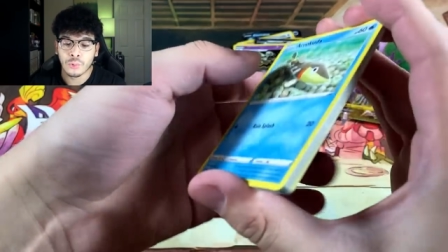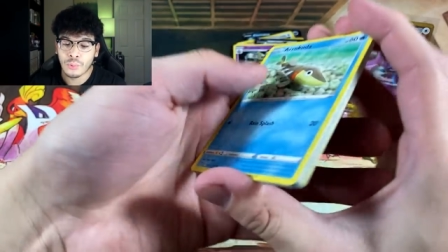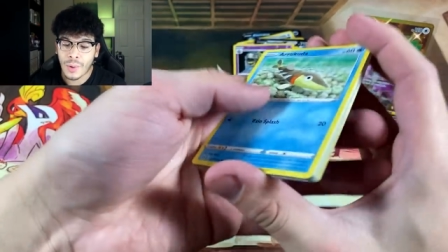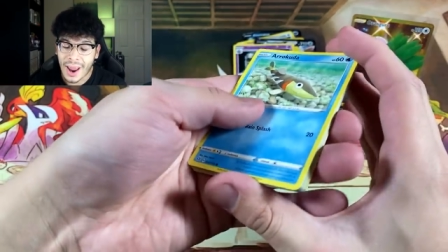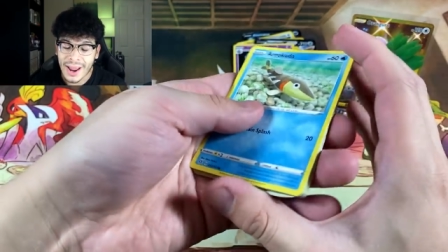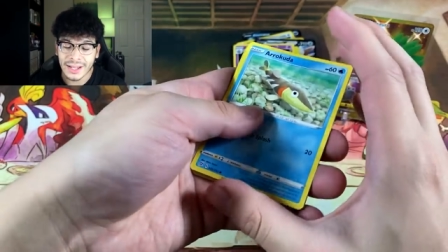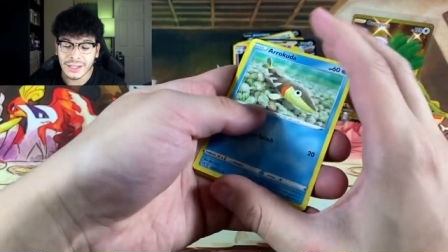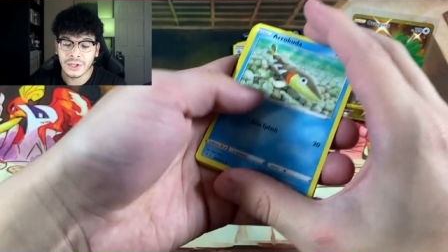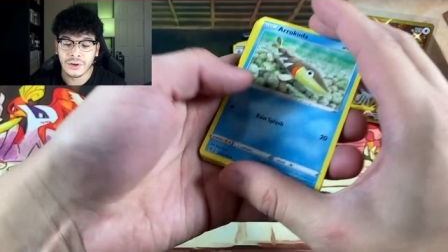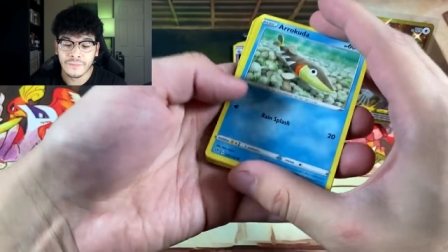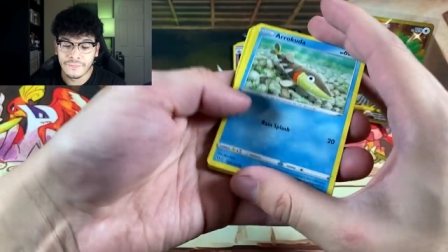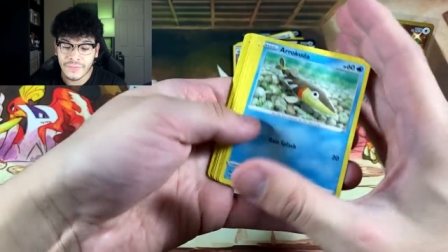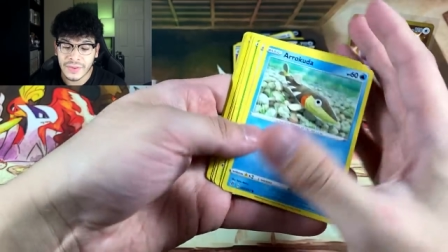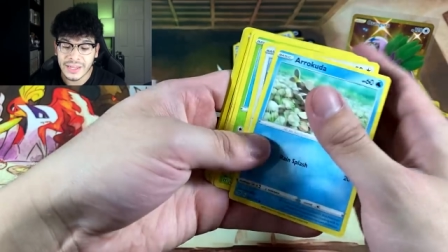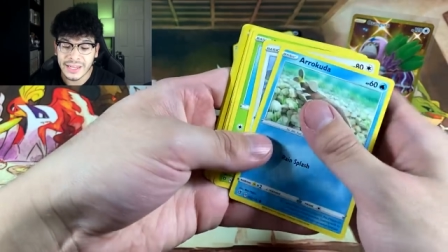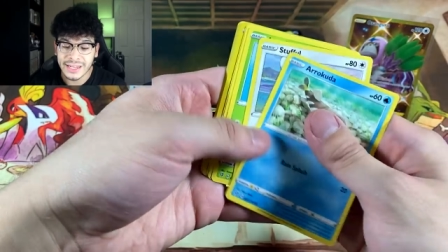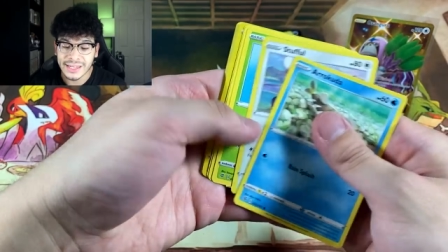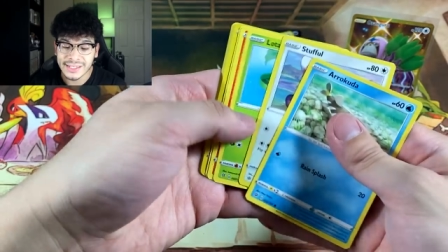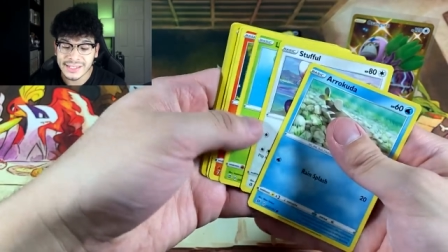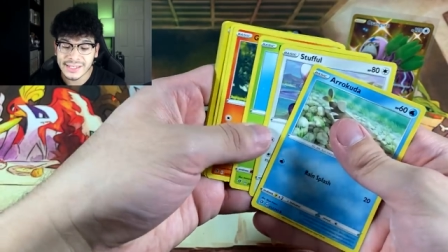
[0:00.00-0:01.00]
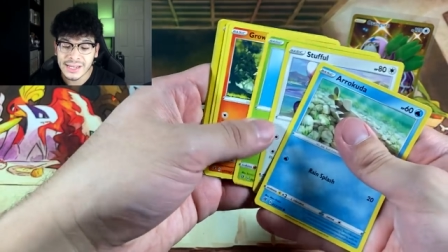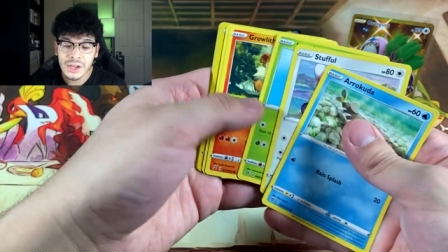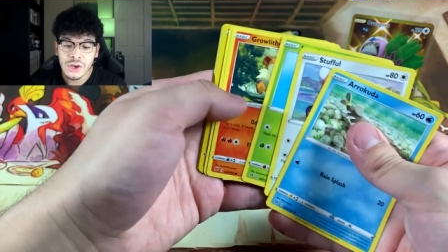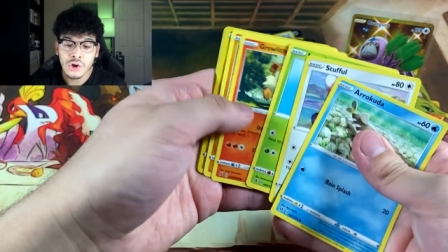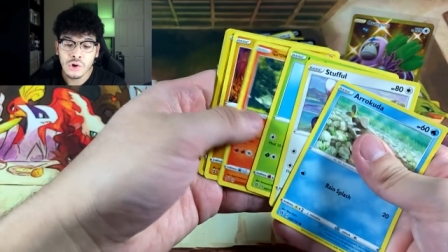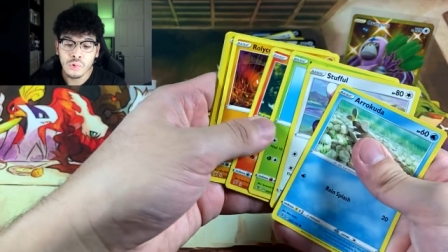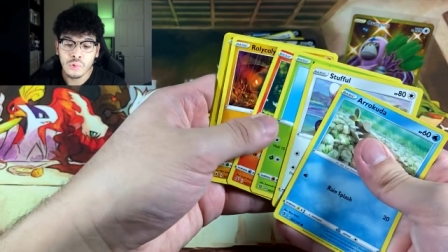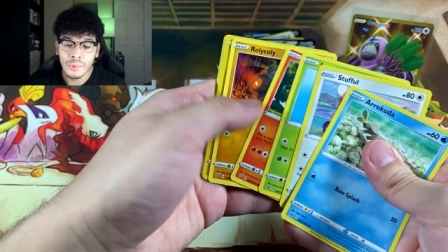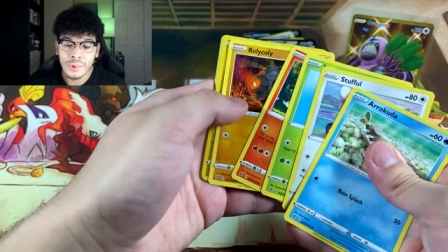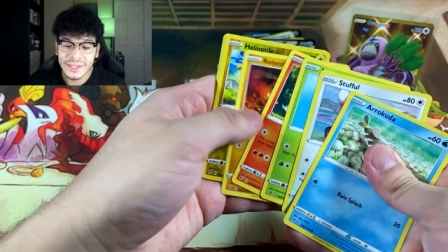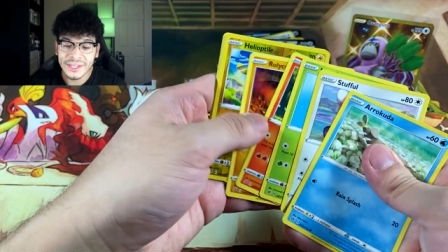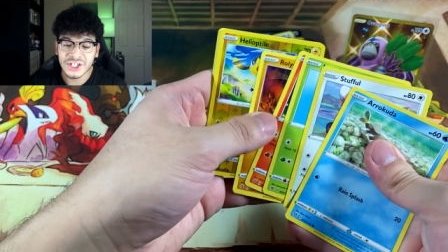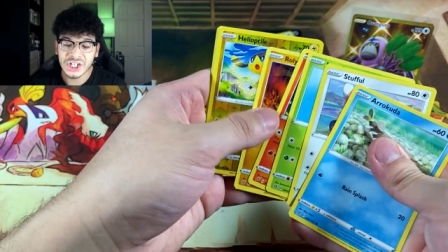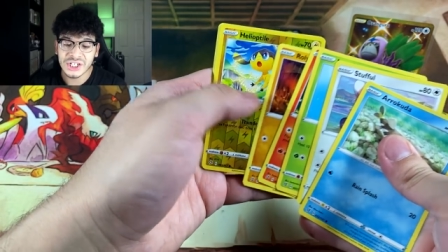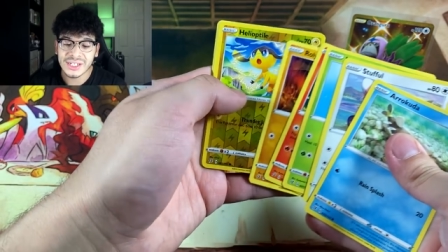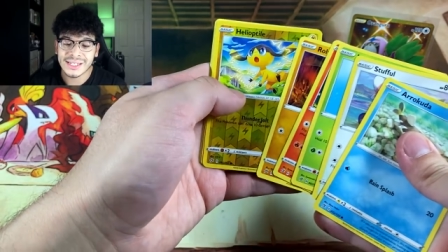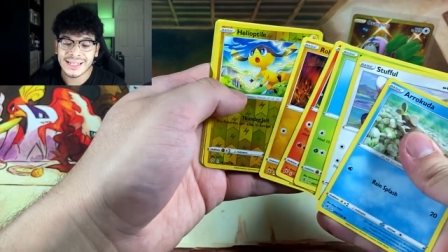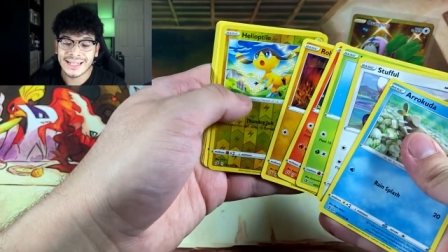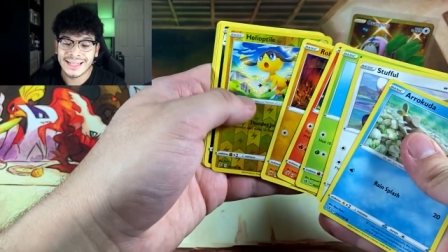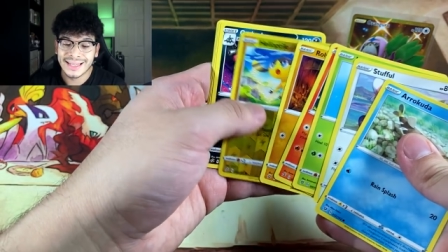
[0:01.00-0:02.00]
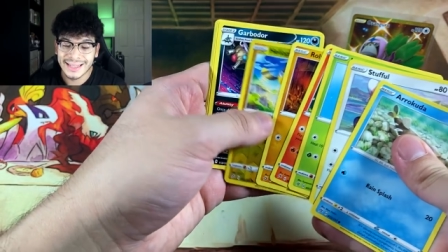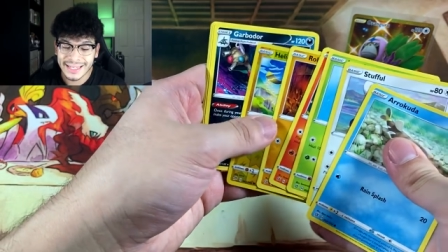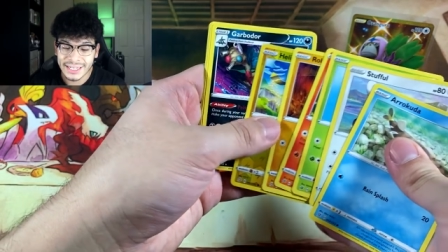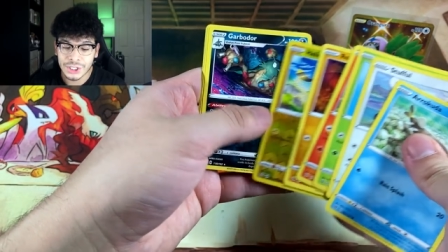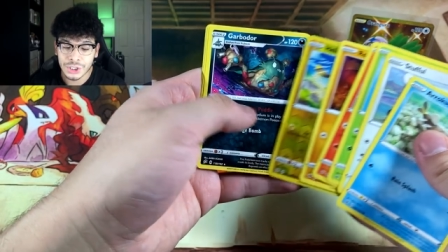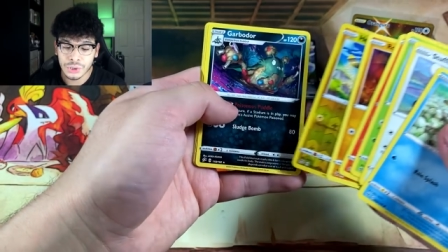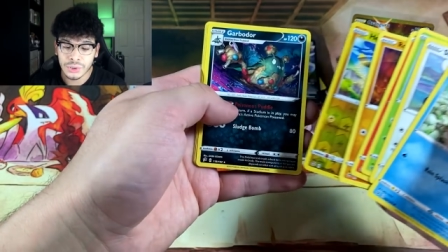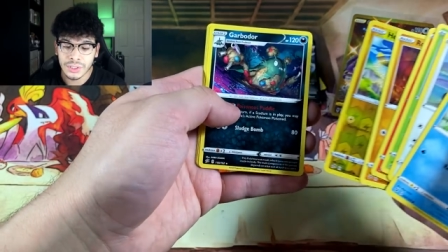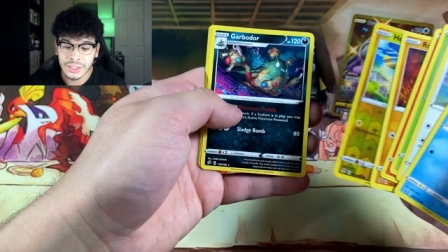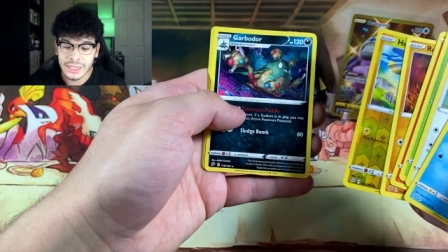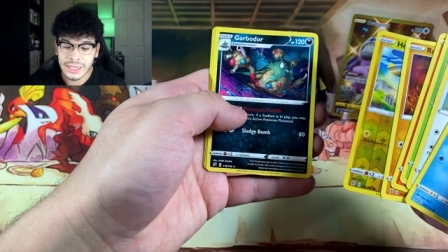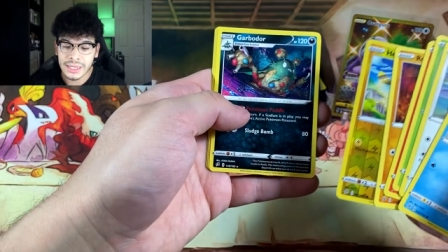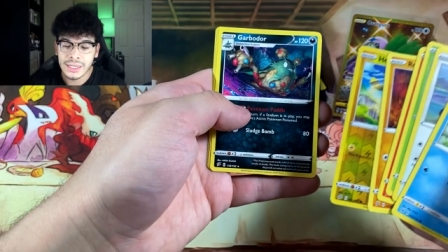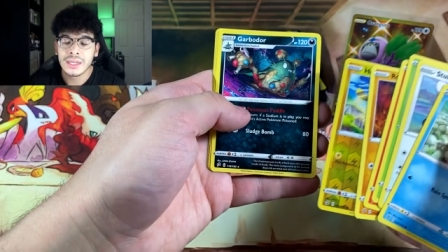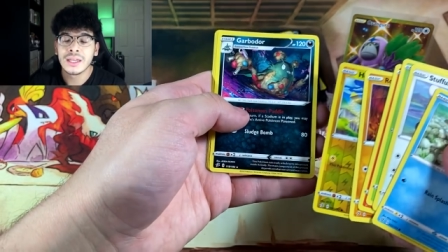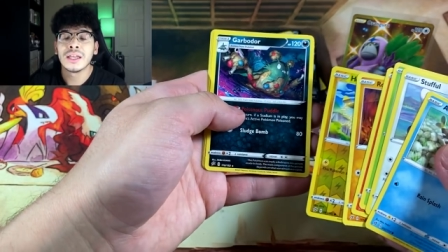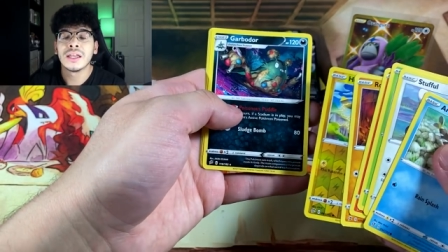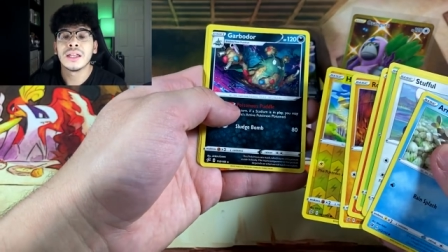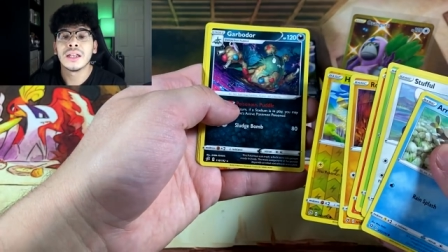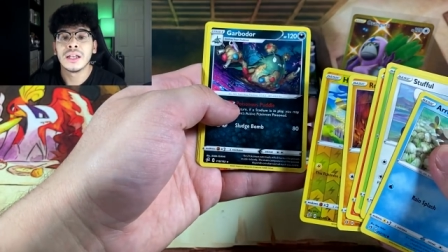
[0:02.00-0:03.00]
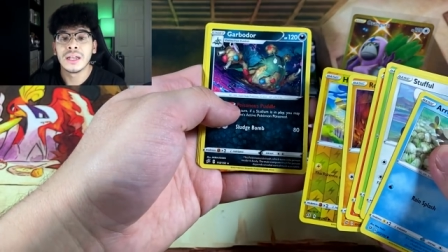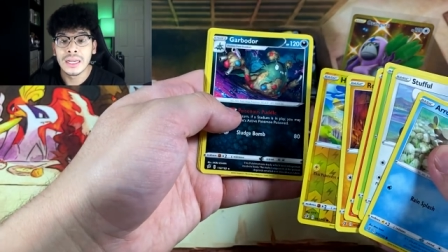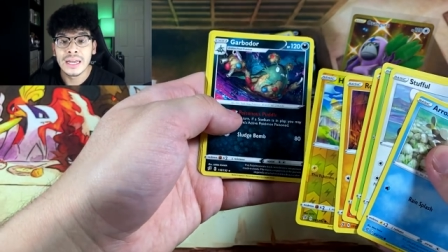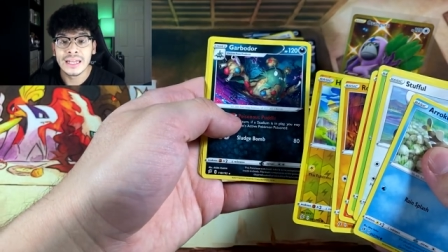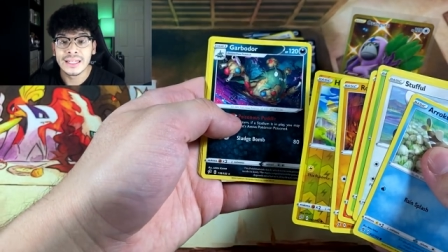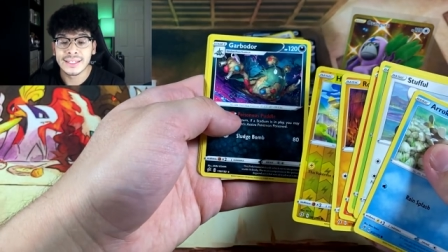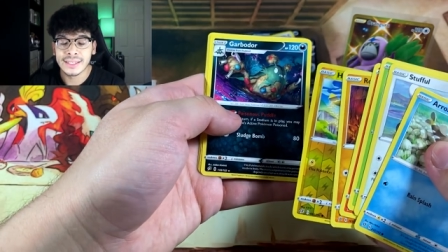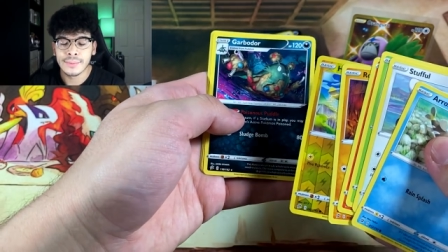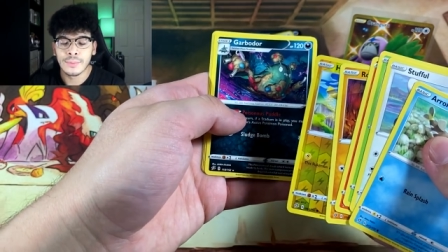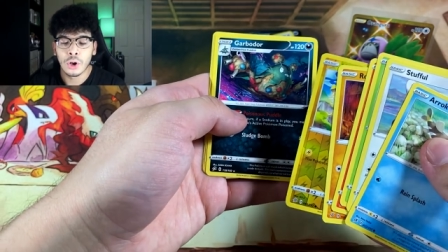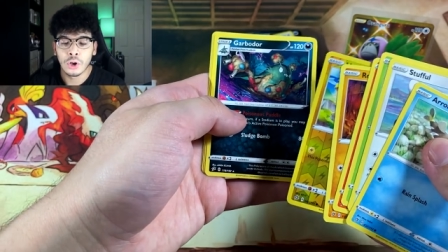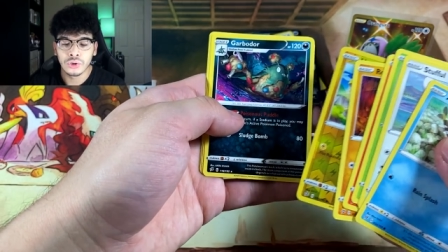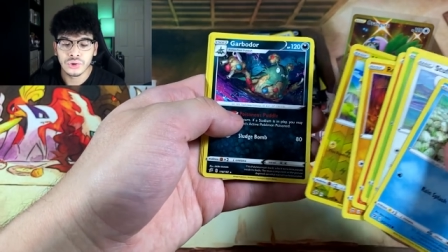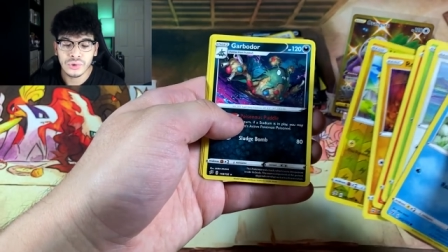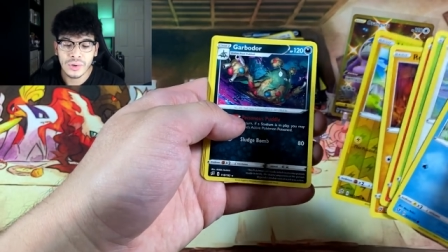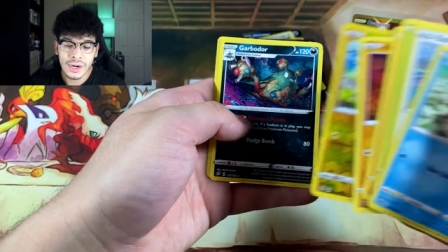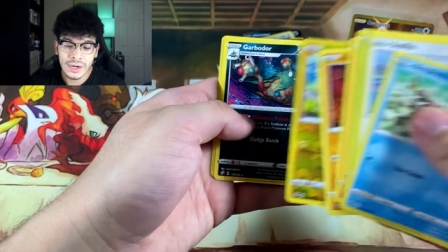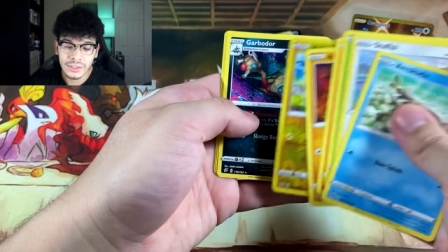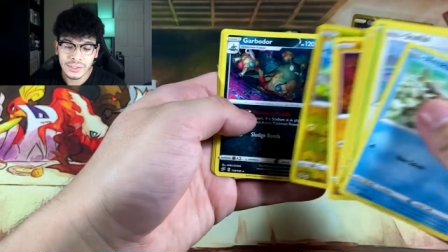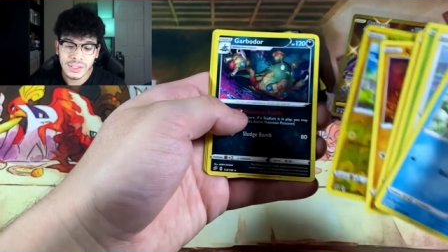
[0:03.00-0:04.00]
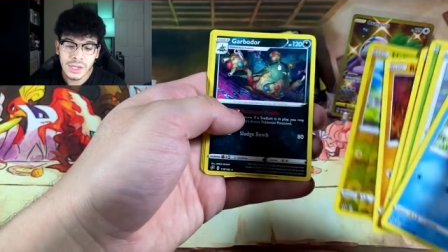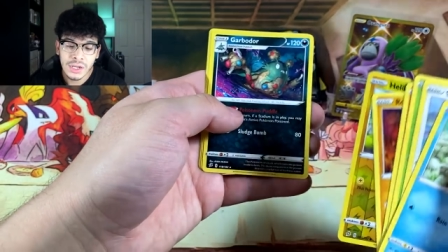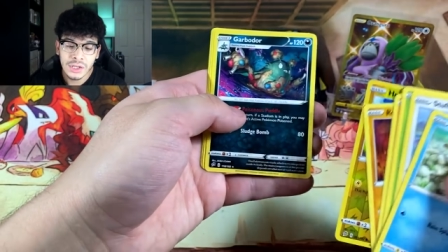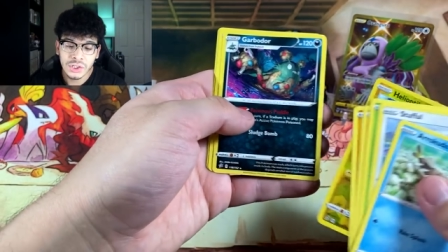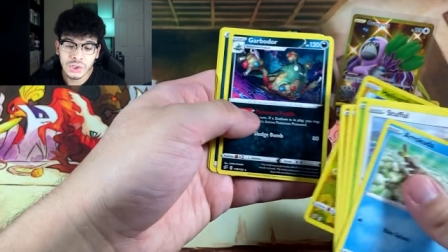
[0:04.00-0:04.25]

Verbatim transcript: regular Vs, we just literally Need some ultra rares.